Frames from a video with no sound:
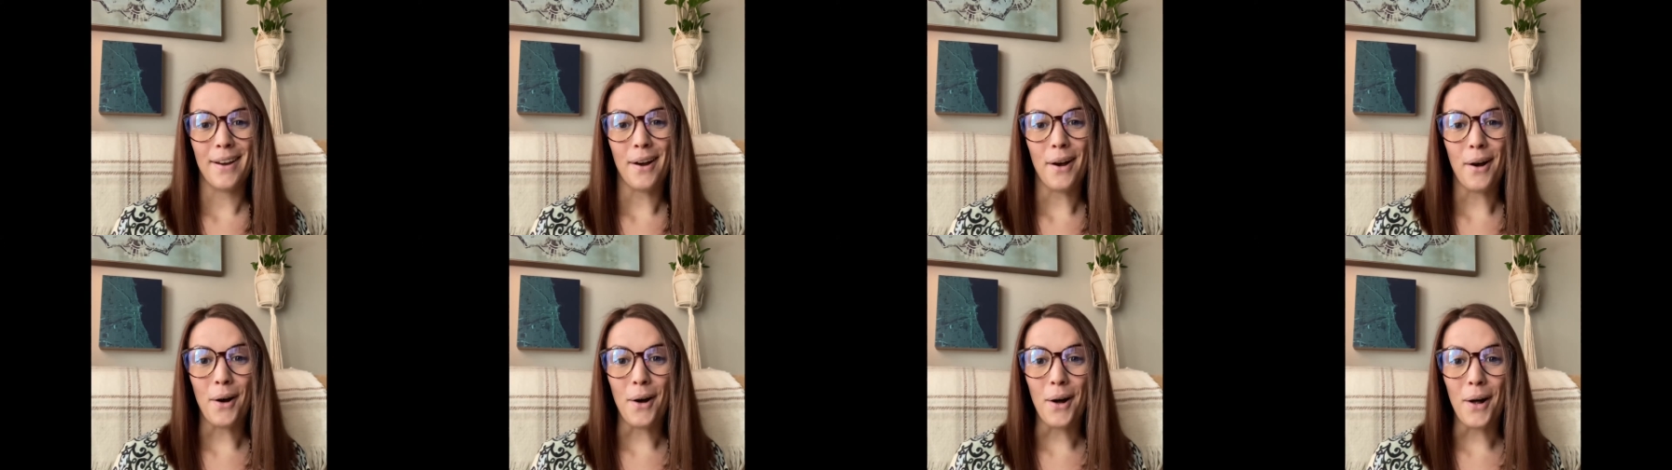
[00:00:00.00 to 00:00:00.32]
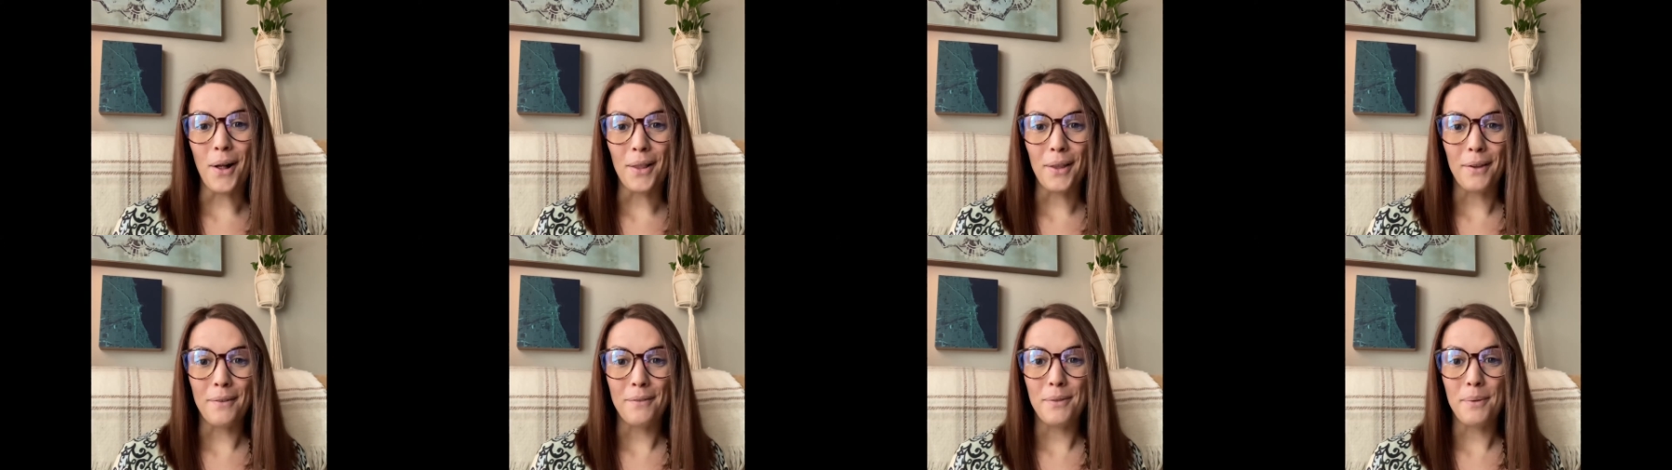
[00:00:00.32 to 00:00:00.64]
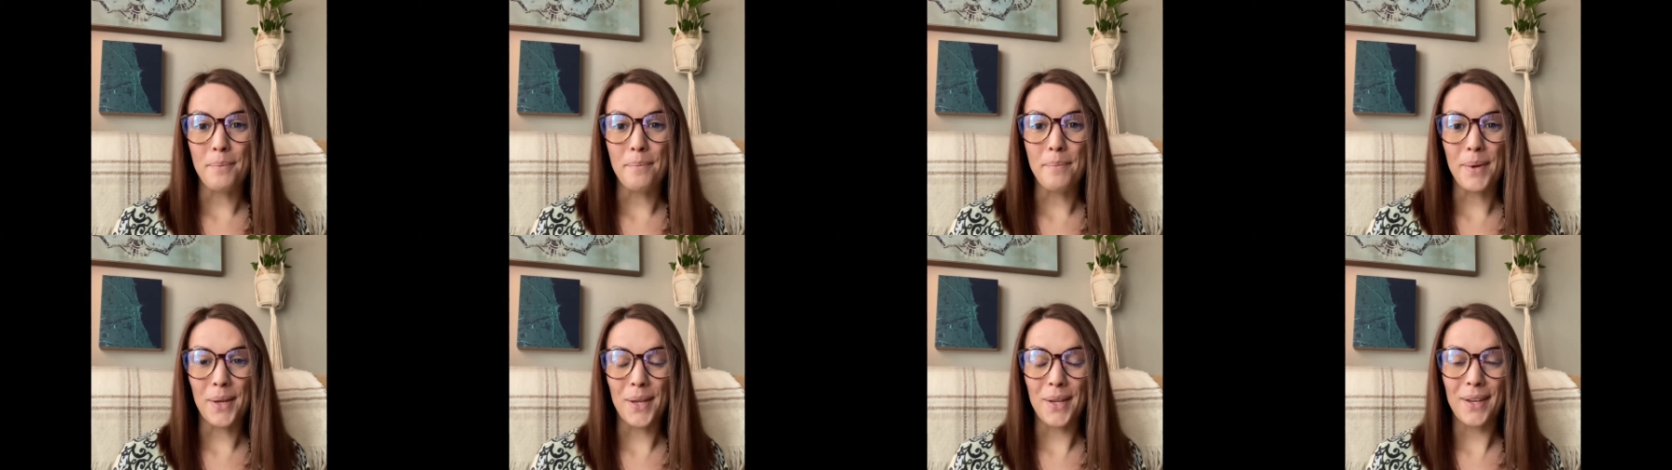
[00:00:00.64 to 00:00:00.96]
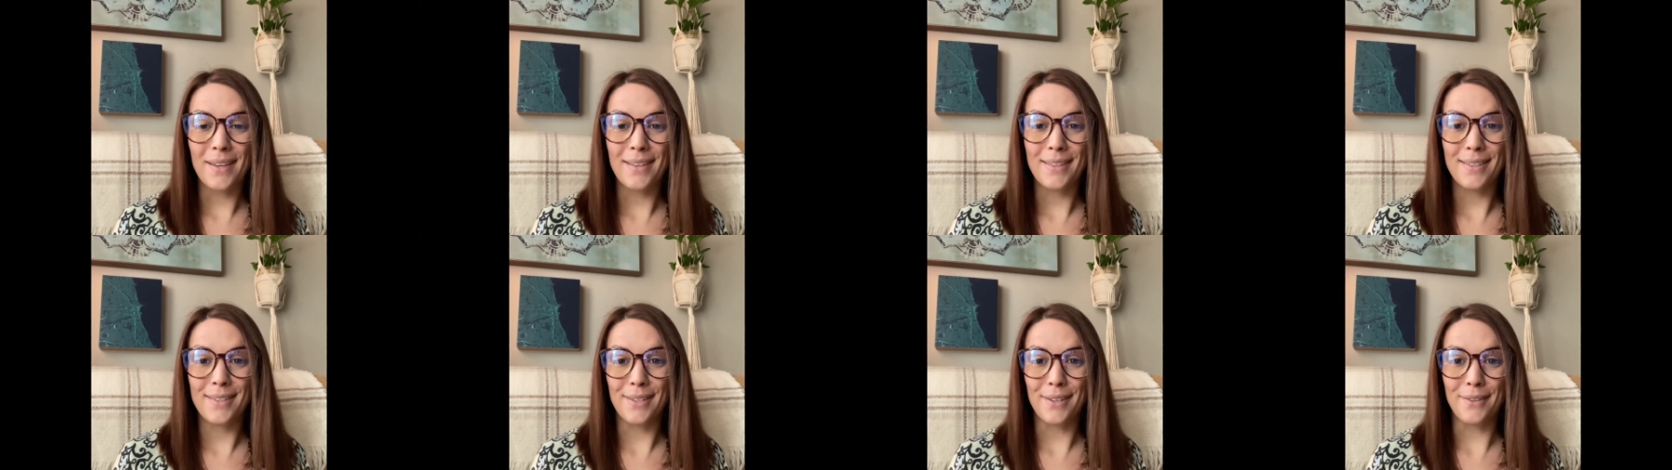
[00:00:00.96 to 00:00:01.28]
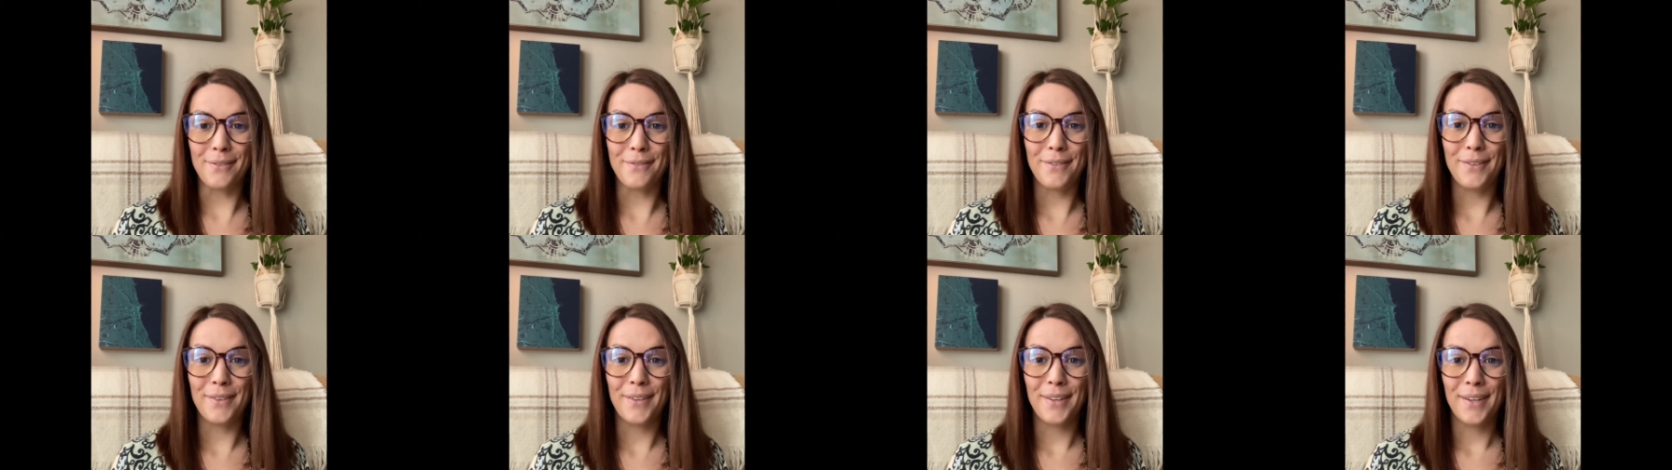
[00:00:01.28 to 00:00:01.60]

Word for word: all of the billions of